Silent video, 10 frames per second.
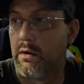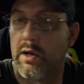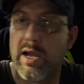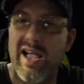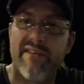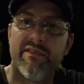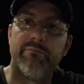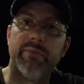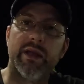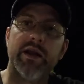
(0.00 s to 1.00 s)

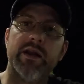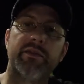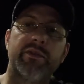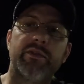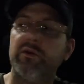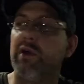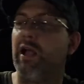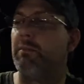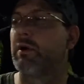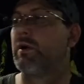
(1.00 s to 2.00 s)
Haven't been through
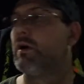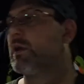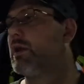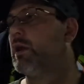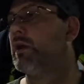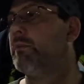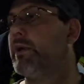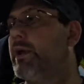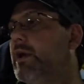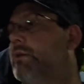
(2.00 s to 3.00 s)
Albuquerque in a
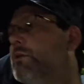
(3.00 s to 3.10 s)
minute.